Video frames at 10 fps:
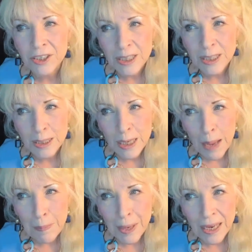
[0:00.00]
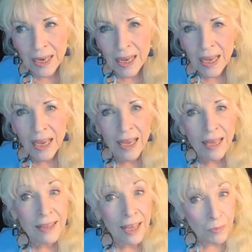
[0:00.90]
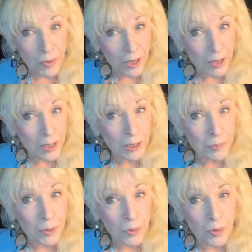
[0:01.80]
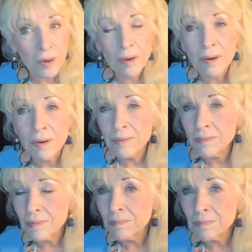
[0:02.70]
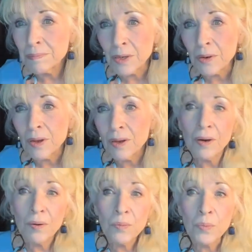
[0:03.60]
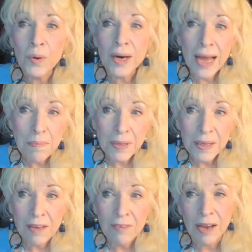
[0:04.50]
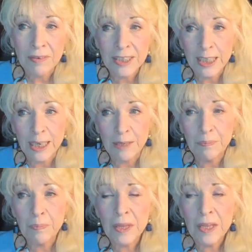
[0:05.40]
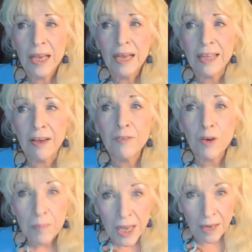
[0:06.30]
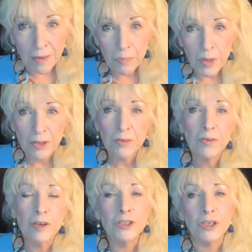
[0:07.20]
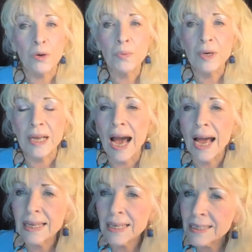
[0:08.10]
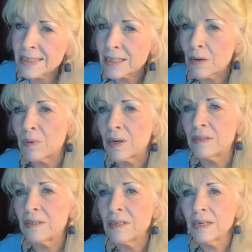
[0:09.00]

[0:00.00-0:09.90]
to this topic that we could explore, but what I believe I've seen that for me in the future, when I lead someone